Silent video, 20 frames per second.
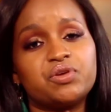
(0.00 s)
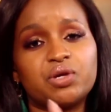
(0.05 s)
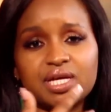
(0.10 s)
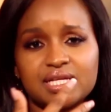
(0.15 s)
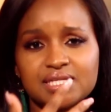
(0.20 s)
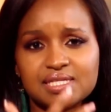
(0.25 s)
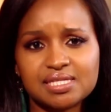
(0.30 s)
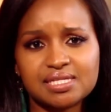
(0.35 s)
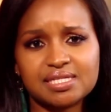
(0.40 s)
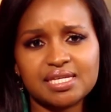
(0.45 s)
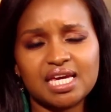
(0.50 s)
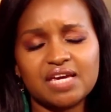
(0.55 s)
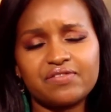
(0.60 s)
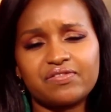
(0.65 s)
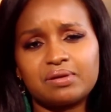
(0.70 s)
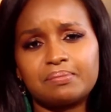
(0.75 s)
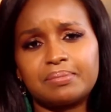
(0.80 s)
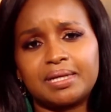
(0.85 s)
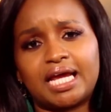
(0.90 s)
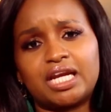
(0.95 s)
you can save
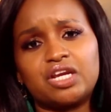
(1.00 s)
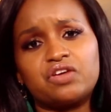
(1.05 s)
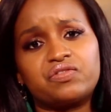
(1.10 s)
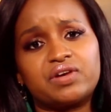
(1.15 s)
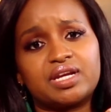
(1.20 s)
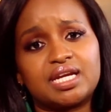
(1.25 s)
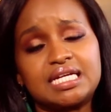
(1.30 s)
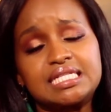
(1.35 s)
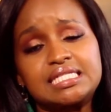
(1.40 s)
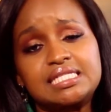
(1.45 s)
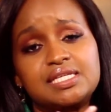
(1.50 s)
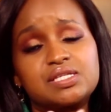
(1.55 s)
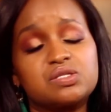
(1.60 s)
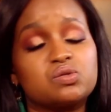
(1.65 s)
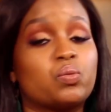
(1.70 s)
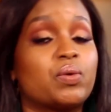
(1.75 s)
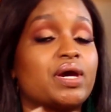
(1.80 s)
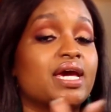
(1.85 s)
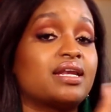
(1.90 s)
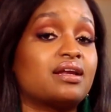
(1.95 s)
and plan your finances
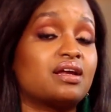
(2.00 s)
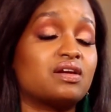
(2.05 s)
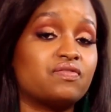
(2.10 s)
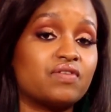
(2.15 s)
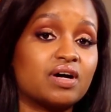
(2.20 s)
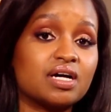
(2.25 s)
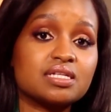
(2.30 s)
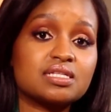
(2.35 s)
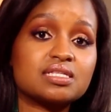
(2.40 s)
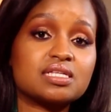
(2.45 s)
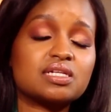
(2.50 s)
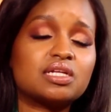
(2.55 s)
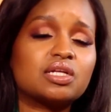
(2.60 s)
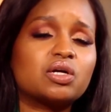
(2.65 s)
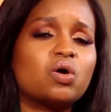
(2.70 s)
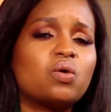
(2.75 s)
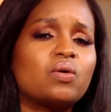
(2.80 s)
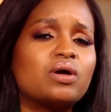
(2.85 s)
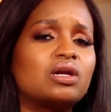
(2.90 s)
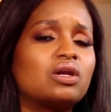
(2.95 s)
way in advance, it'll
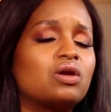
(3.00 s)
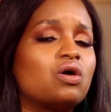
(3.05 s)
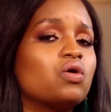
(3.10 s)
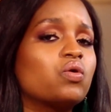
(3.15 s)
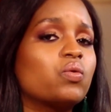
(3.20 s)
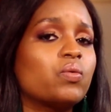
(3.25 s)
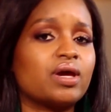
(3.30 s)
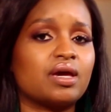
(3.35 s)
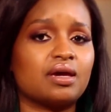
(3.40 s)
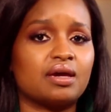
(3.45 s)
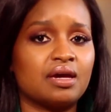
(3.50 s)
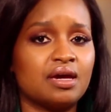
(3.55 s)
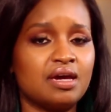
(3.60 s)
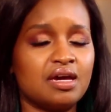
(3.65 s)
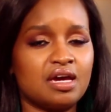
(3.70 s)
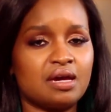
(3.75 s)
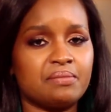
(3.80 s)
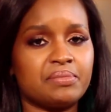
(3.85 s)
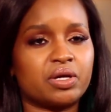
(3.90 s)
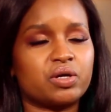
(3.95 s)
go a long way
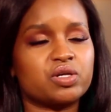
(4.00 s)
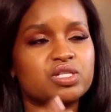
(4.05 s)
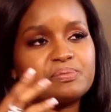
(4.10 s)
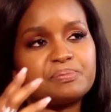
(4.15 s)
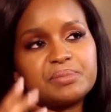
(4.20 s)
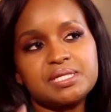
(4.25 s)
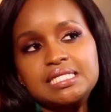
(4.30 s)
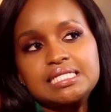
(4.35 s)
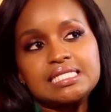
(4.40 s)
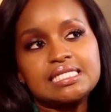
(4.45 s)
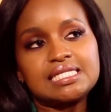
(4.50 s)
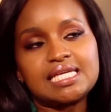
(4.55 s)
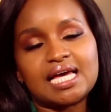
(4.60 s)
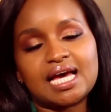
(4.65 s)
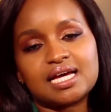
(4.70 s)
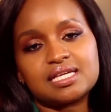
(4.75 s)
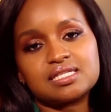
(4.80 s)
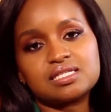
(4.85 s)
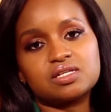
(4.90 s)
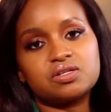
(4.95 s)
because business
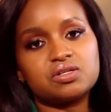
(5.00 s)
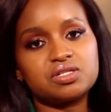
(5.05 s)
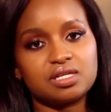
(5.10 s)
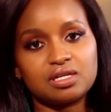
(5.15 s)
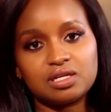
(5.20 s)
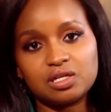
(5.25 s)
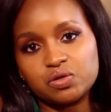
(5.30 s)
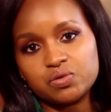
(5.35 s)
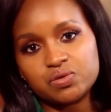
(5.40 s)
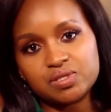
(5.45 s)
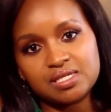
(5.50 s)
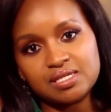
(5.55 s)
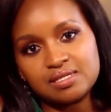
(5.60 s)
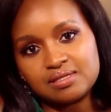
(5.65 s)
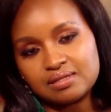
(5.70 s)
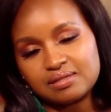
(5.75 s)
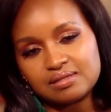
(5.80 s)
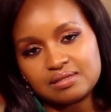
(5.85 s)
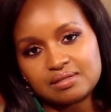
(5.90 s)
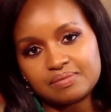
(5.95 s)
has good and low
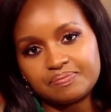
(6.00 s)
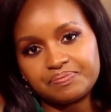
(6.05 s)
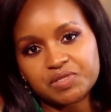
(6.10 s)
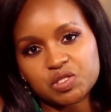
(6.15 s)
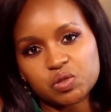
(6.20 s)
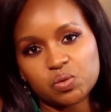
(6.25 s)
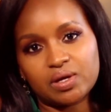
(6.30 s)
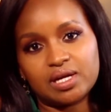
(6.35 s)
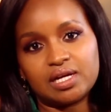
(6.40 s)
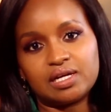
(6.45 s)
seasons. So I